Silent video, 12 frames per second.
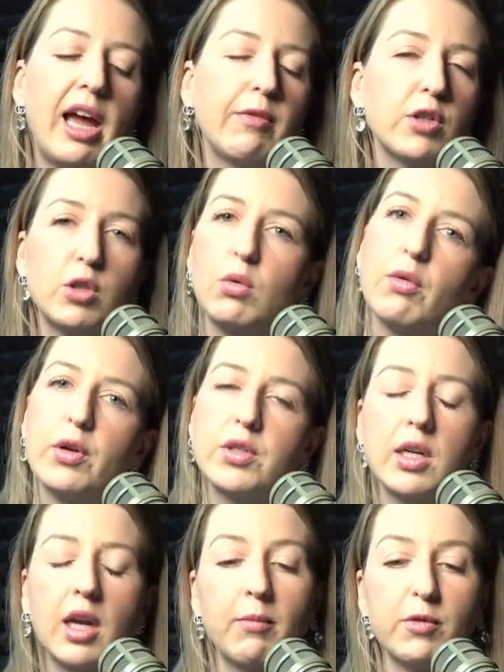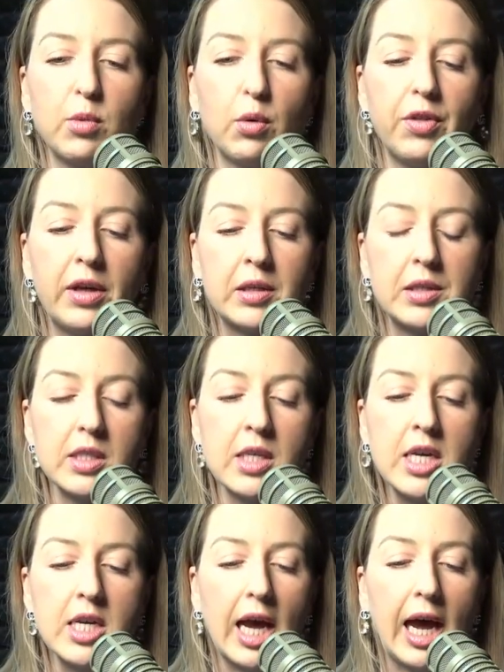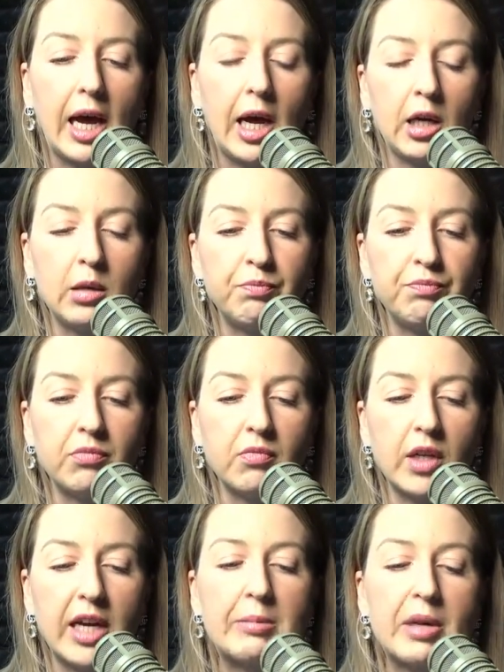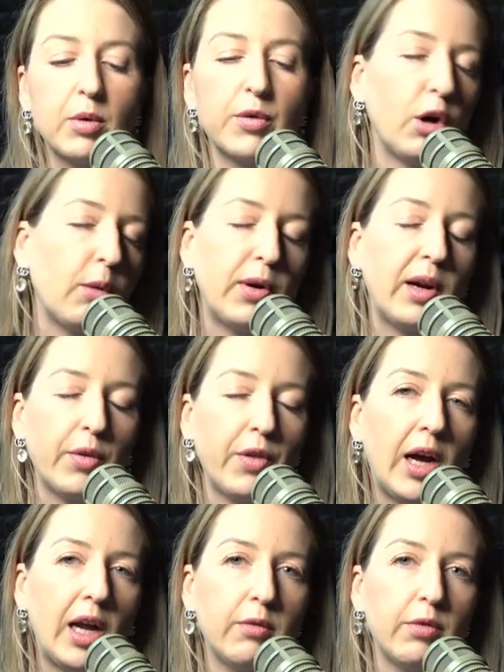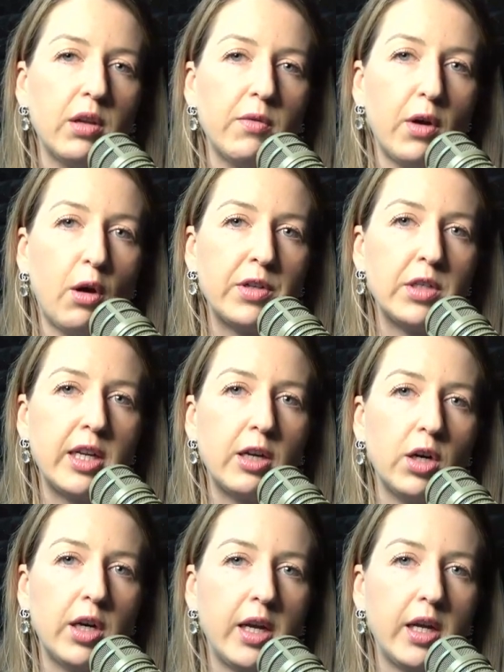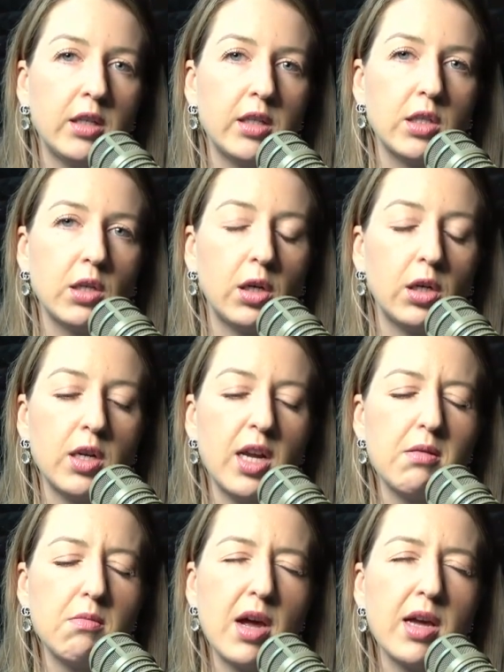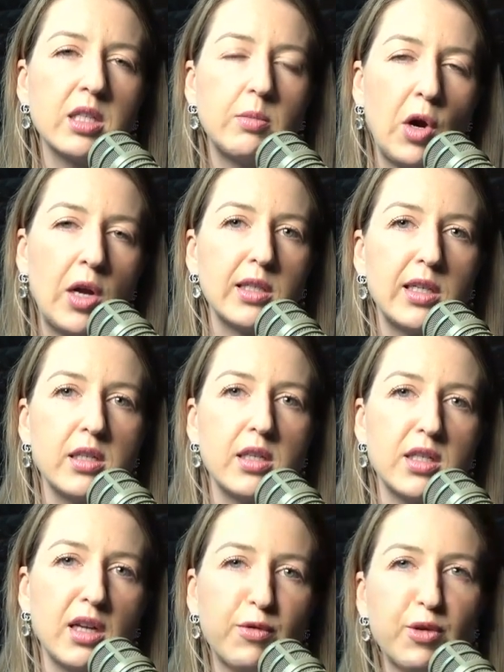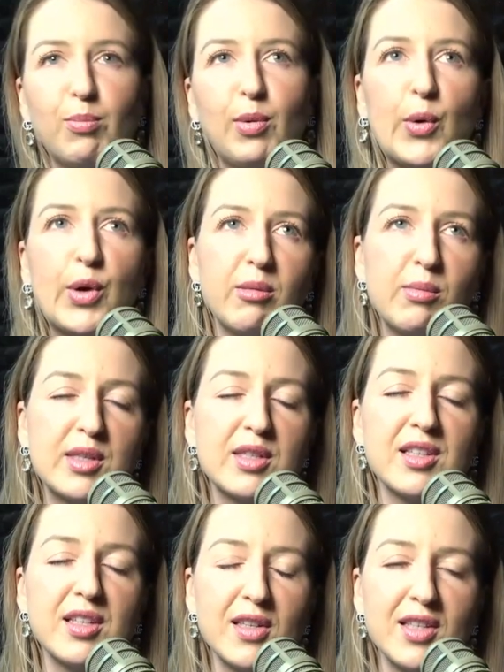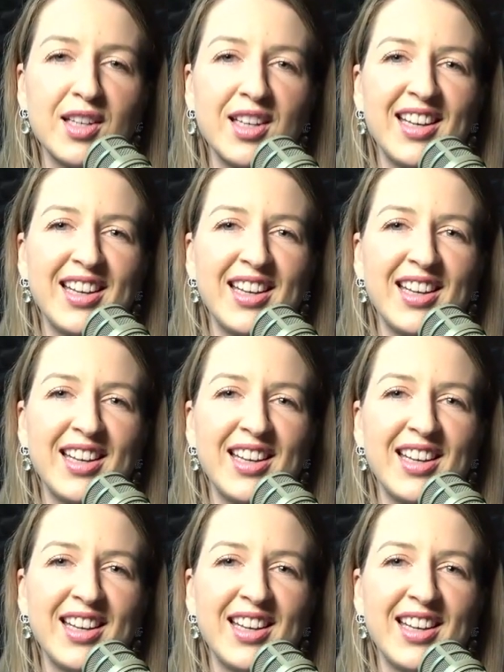Because they have to do all those uncomfortable things. And people that operate with a high level of integrity. So, and my experience lends itself to blokey businesses.